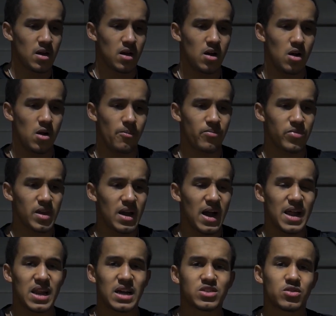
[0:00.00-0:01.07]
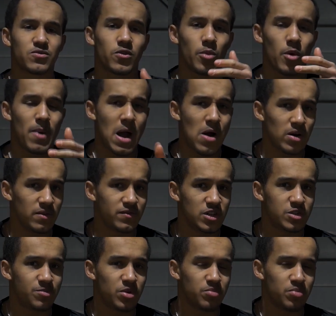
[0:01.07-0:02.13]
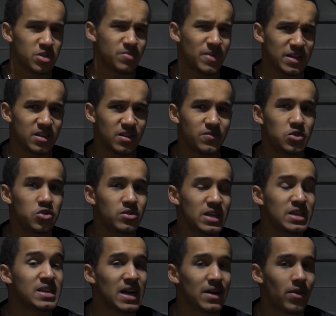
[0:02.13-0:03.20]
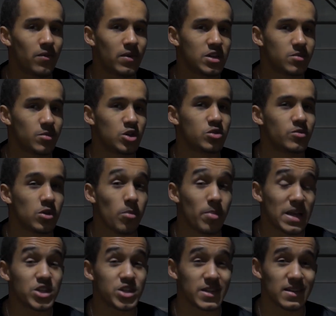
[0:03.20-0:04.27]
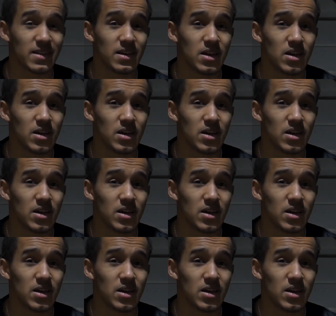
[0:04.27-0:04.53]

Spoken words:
And that's from a powerlifting perspective. You need to have that range of motion when you're benching,